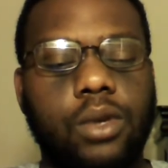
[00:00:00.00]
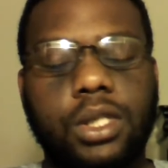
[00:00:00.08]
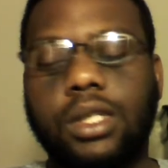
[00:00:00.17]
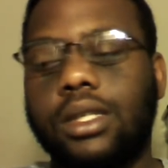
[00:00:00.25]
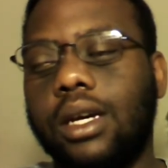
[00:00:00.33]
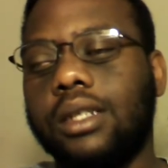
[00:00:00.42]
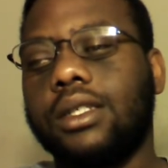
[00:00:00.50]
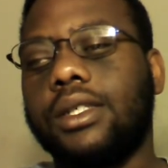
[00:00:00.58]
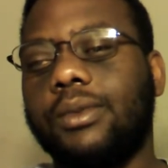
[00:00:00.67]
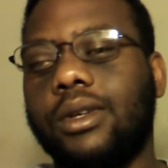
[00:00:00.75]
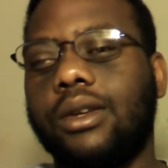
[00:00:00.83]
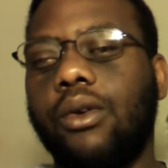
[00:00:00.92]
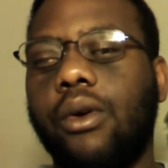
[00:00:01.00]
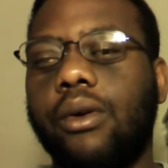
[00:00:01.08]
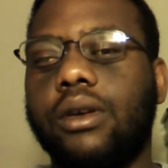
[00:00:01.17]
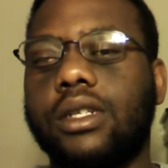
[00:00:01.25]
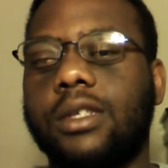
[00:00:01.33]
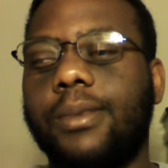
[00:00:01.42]
what she does is when
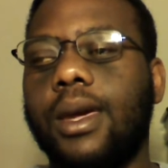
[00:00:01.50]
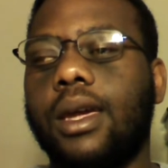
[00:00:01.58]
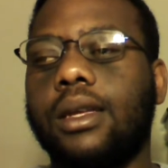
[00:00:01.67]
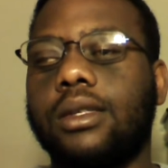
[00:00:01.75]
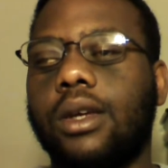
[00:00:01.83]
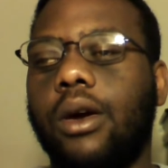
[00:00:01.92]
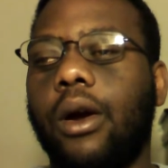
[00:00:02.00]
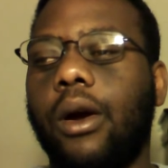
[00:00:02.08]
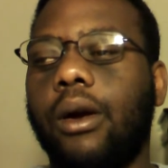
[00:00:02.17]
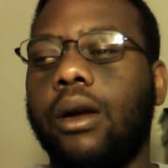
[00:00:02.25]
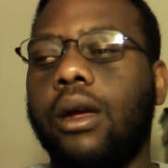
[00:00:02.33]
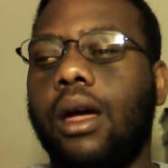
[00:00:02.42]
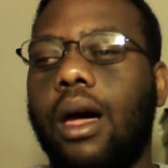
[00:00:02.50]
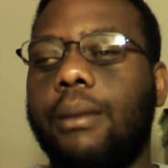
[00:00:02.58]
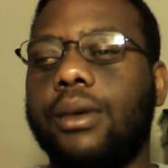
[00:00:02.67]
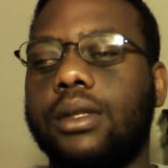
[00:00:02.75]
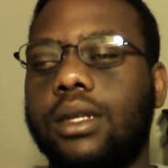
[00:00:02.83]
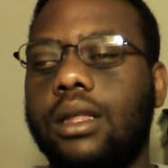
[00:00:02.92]
Nora is speaking to her
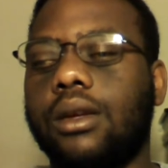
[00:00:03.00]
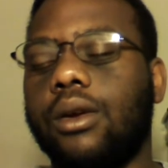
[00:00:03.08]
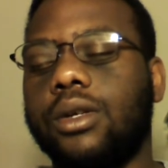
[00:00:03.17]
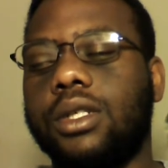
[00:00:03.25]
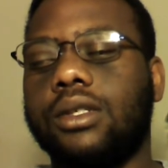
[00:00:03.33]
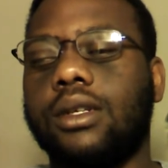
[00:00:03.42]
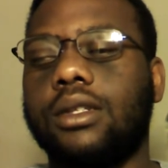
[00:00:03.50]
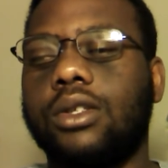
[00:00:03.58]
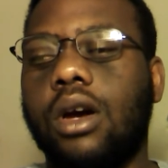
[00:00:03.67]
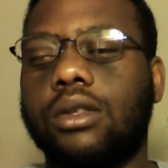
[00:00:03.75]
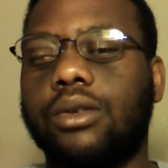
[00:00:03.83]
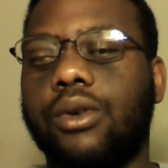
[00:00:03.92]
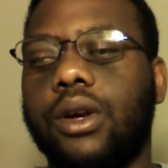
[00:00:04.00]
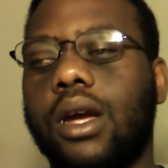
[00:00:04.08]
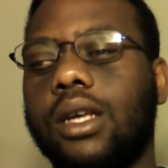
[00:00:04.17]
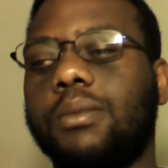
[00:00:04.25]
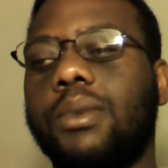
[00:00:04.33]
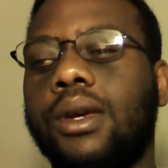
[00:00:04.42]
um, and telling her she's going to talk to her
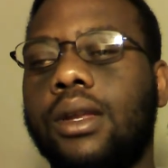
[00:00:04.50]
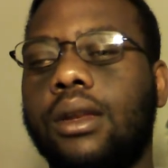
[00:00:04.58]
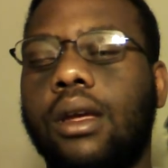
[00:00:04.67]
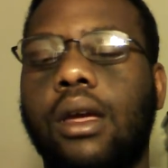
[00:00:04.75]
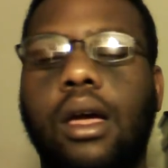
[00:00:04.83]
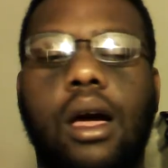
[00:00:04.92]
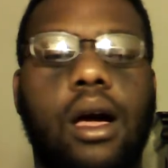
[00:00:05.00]
husband